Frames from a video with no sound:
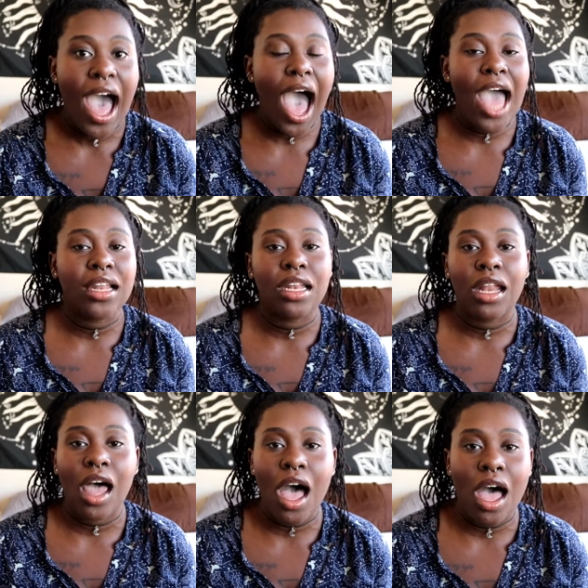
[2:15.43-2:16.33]
I
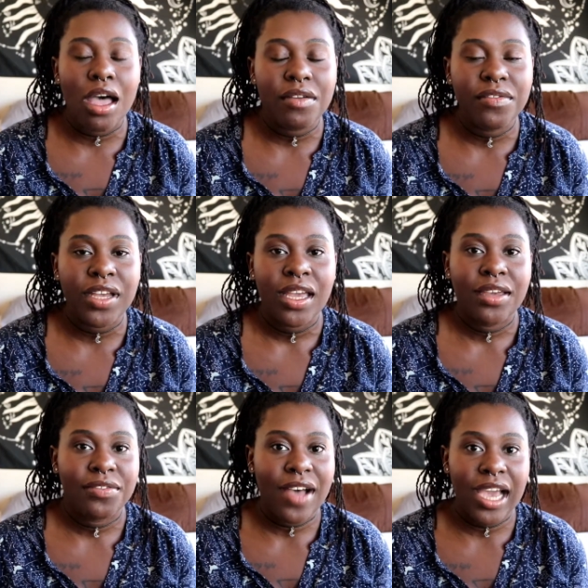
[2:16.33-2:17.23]
love
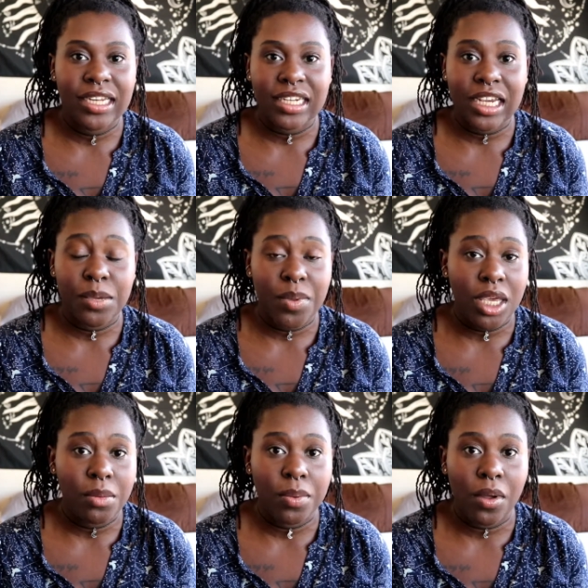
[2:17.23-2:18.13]
finding
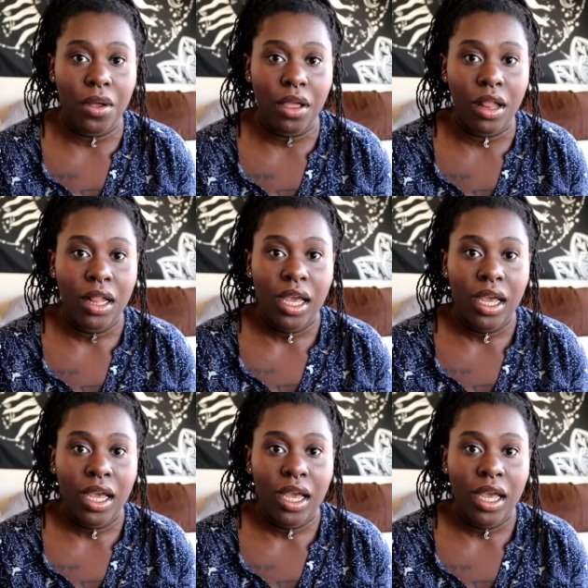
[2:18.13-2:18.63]
people